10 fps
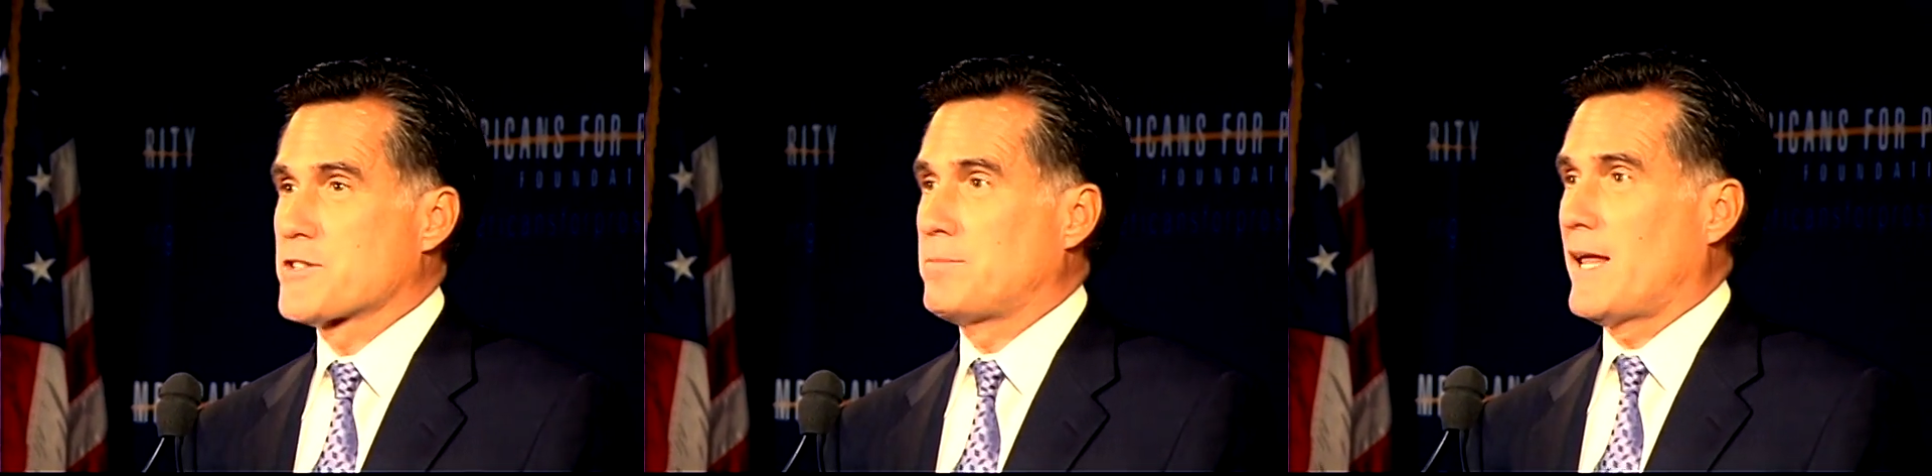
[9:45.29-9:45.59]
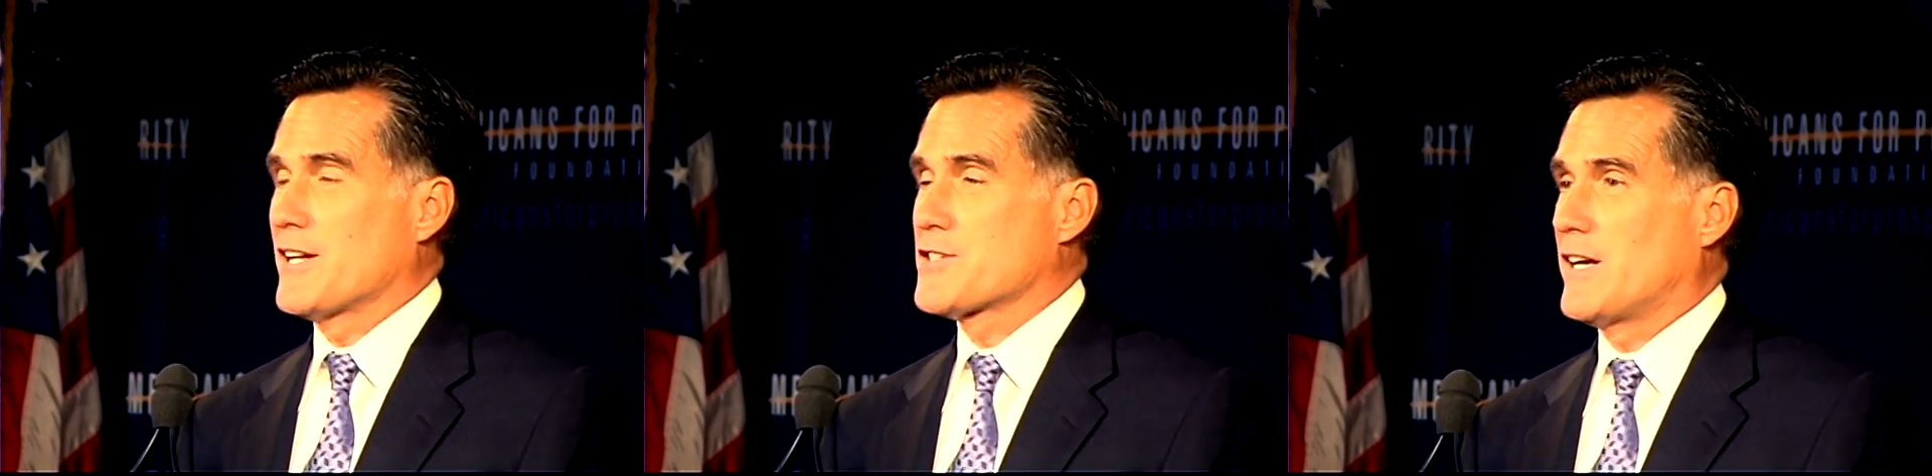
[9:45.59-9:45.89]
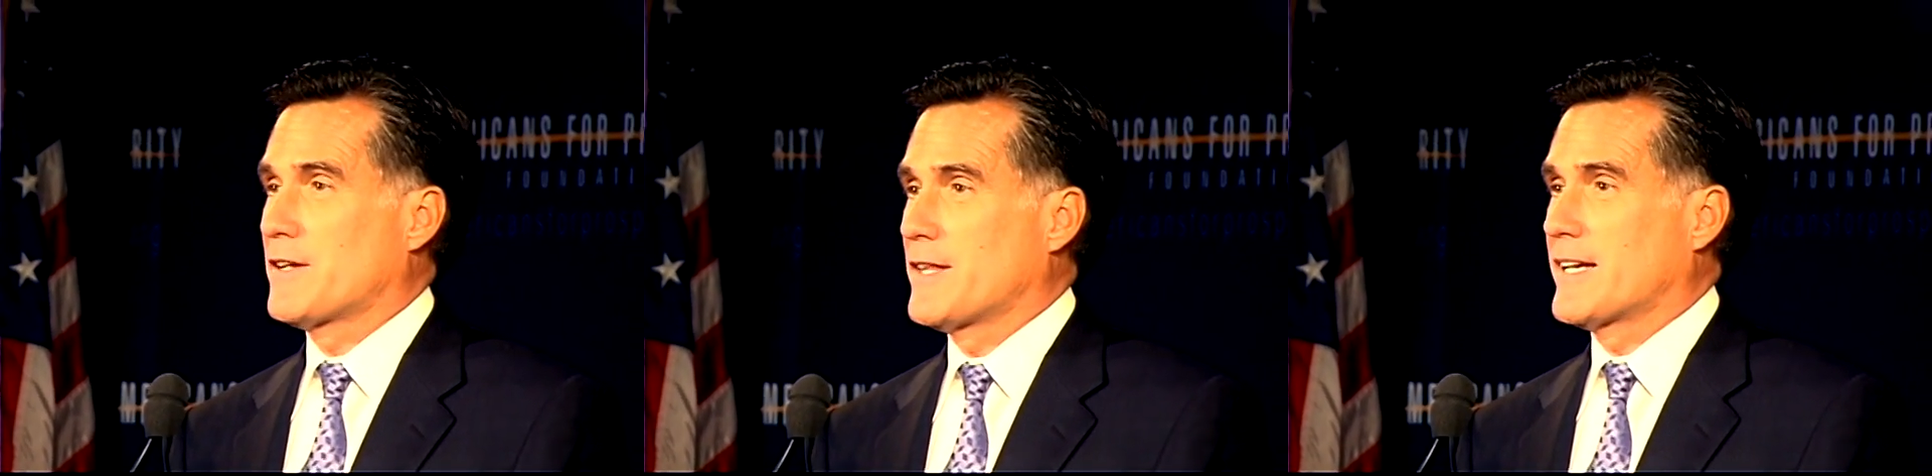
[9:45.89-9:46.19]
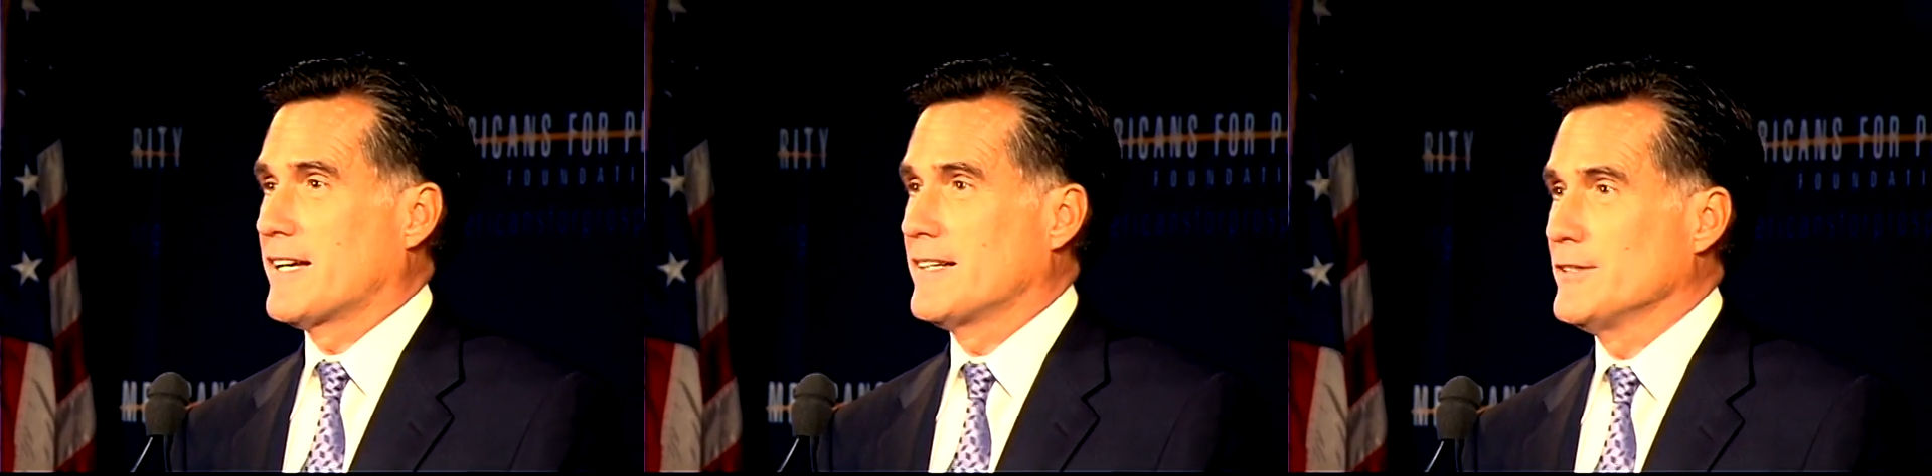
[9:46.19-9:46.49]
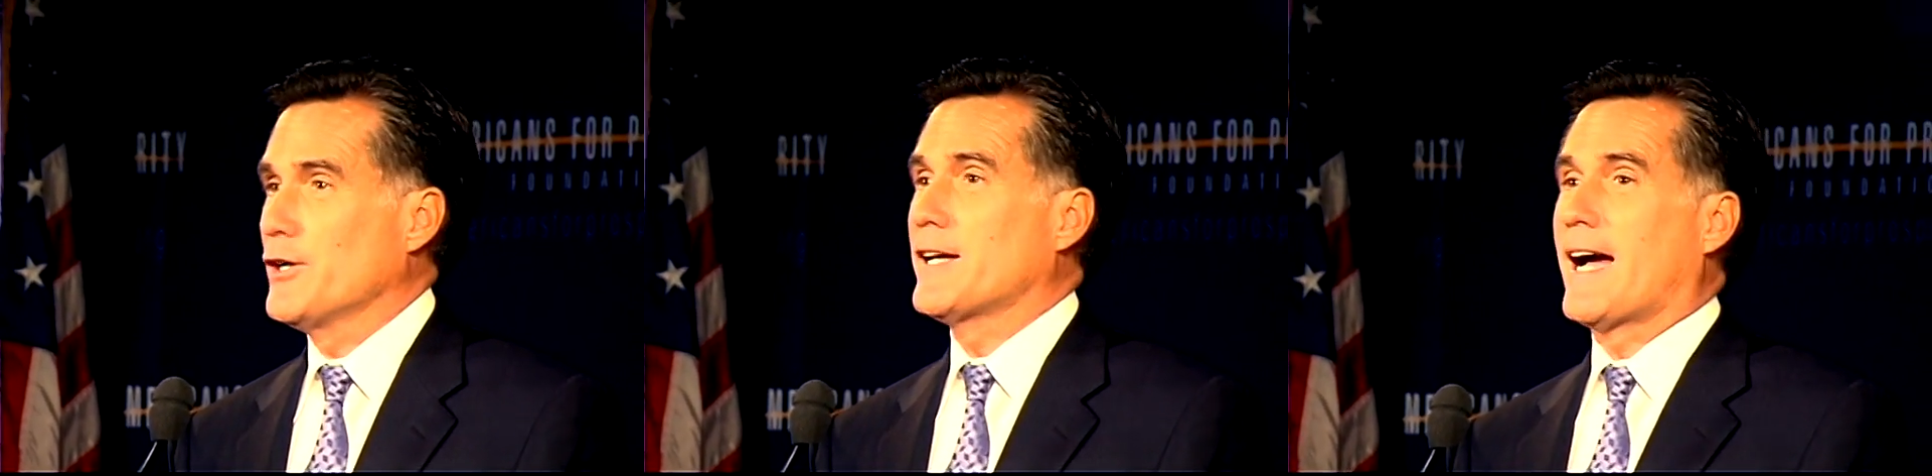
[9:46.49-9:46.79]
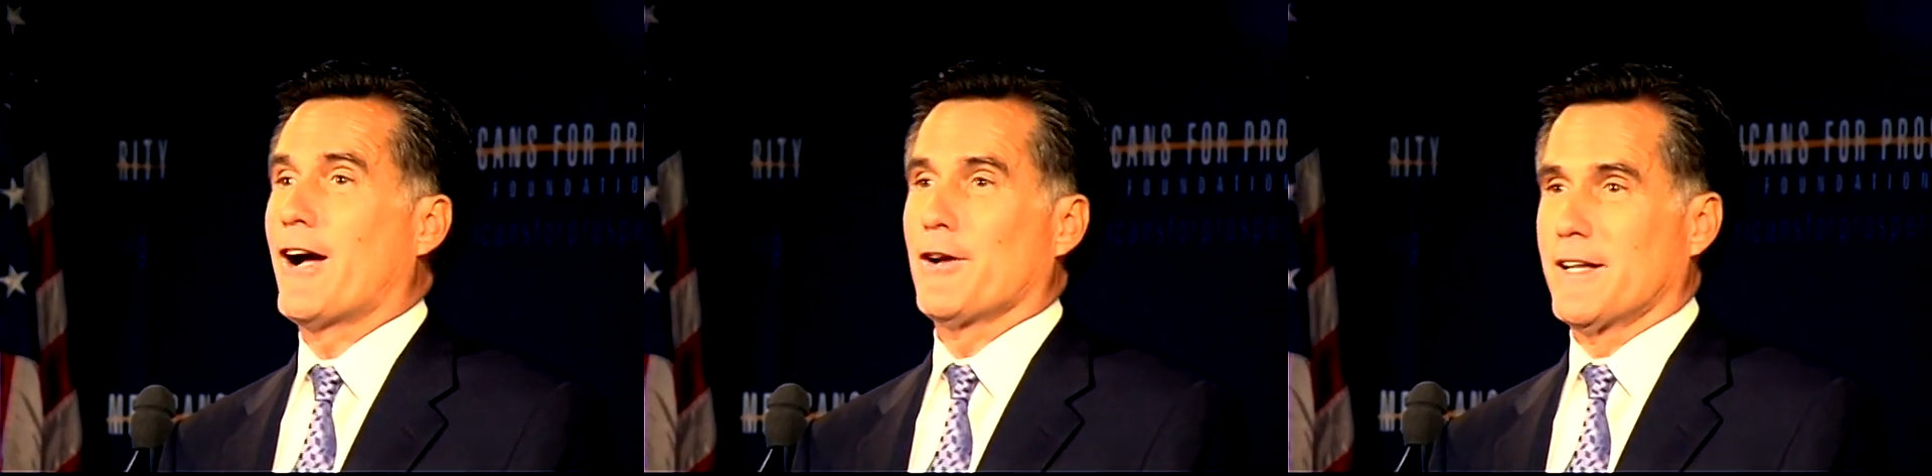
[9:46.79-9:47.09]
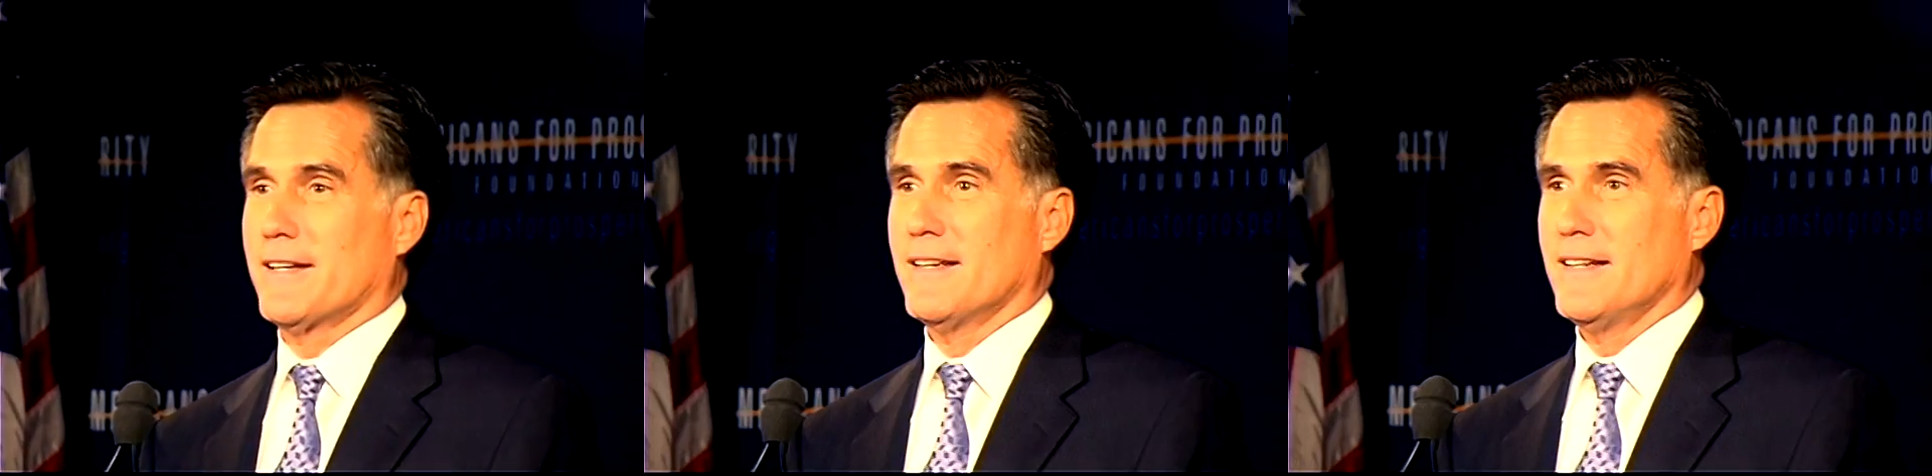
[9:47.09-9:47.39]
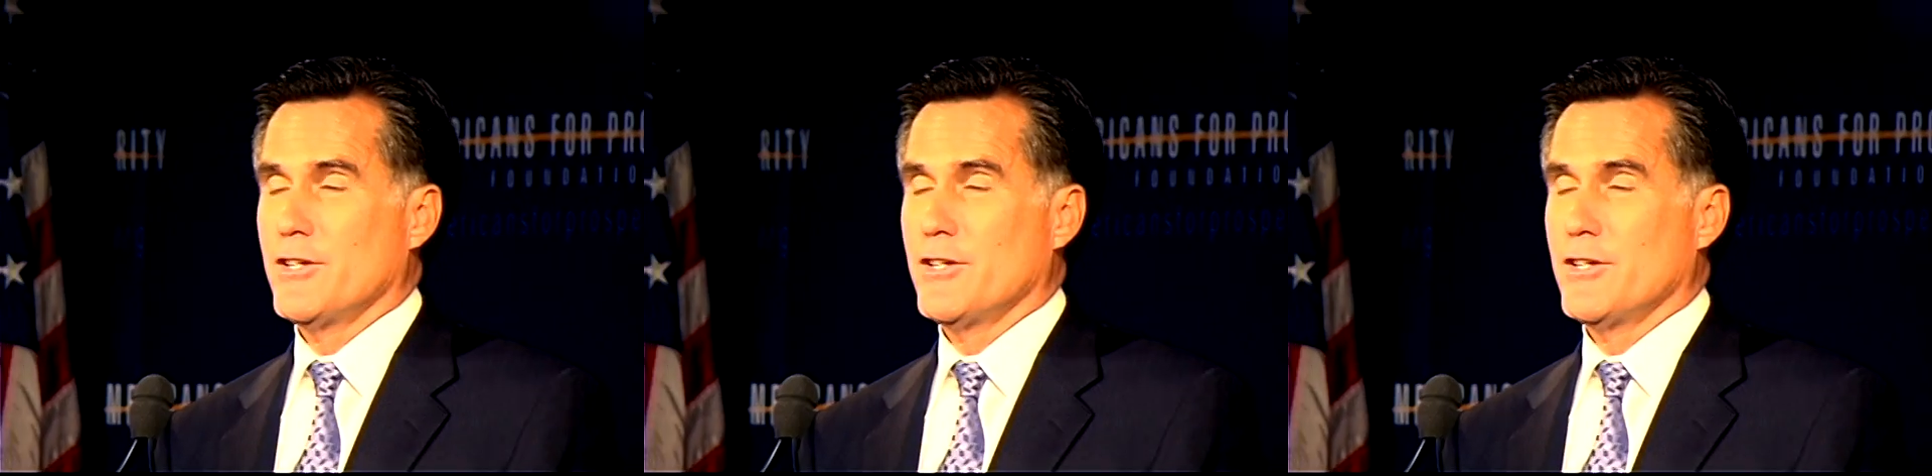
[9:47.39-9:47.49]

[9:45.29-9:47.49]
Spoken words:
supply-side thinking. Look at Ireland.